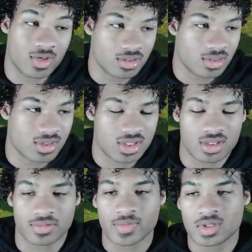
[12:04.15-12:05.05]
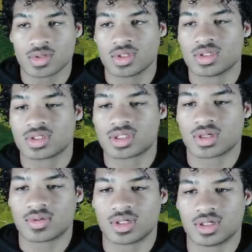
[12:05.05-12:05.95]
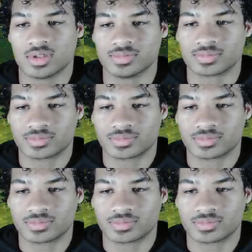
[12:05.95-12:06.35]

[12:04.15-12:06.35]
You know what I'm saying?